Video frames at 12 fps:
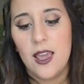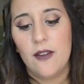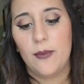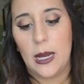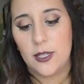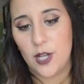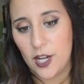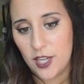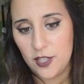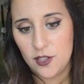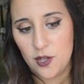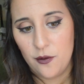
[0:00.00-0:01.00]
by
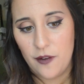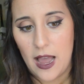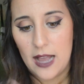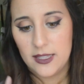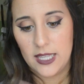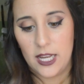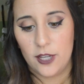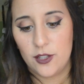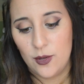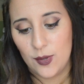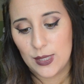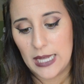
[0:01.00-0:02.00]
talking too fast, getting
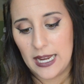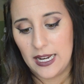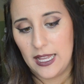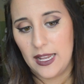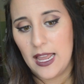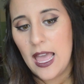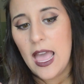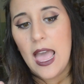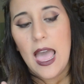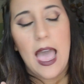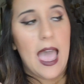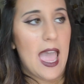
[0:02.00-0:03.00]
too excited,
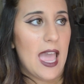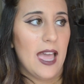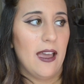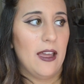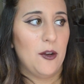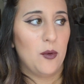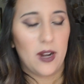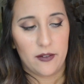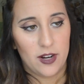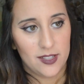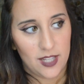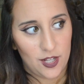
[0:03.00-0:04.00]
and
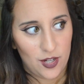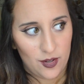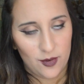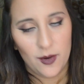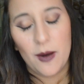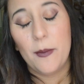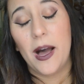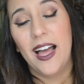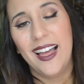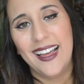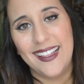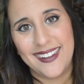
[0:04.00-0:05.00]
whatever else I do. But
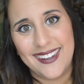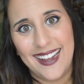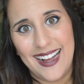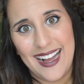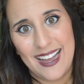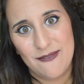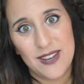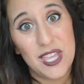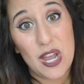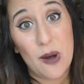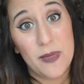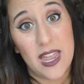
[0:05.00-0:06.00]
I
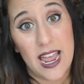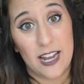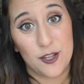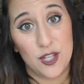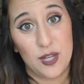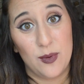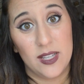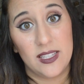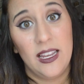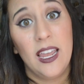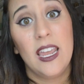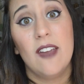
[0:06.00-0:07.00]
really hope that I actually was
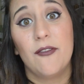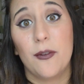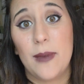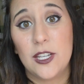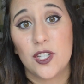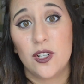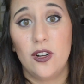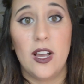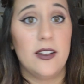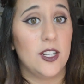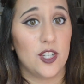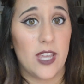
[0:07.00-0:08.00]
informational
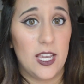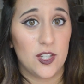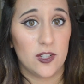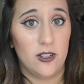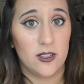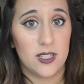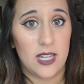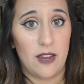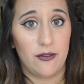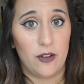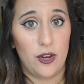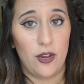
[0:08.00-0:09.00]
and educational today
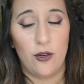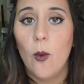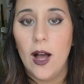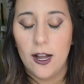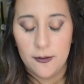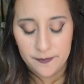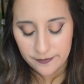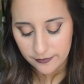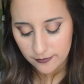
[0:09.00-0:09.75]
for you. Well,